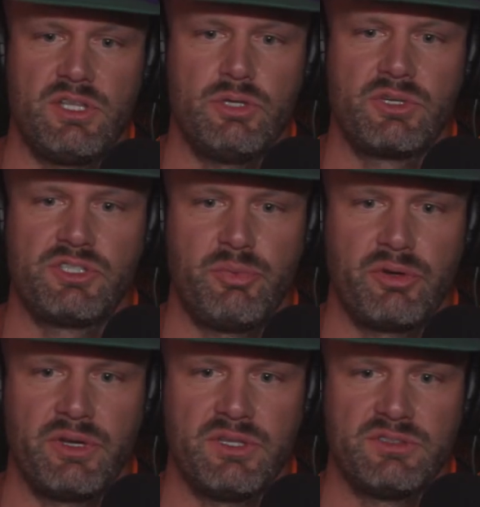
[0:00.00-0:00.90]
that you
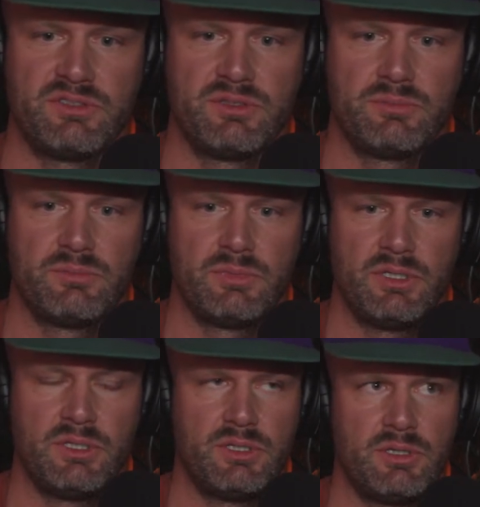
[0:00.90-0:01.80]
experienced
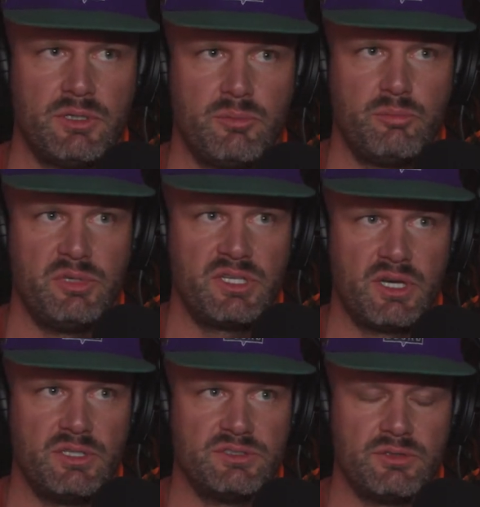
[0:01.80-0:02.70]

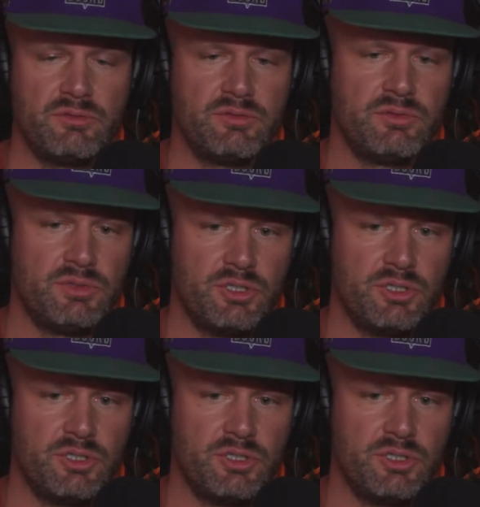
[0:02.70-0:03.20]
because of